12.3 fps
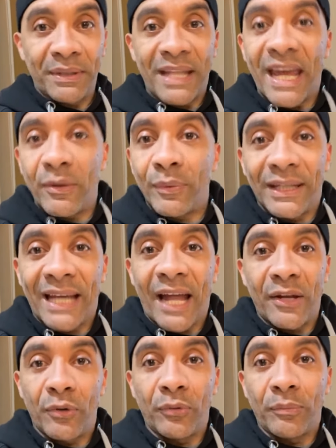but they ain't really
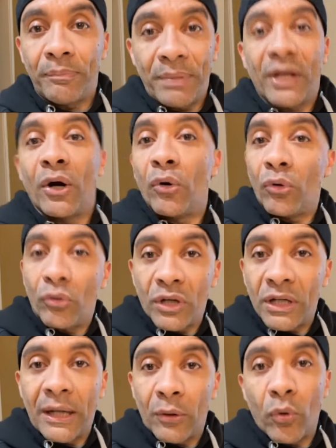got no big old
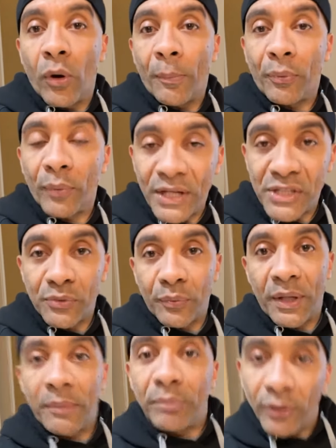corporation
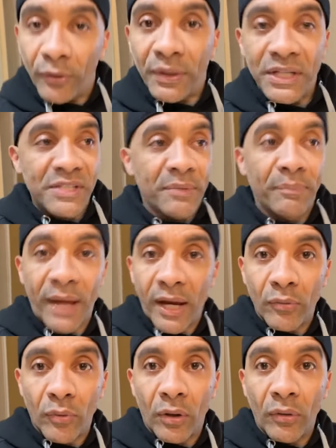with employees and
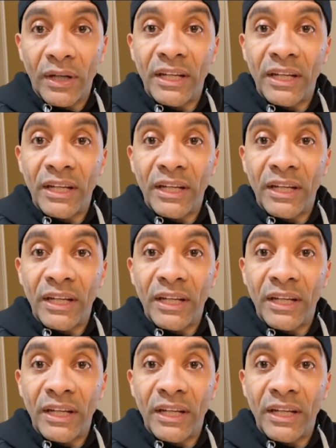payroll.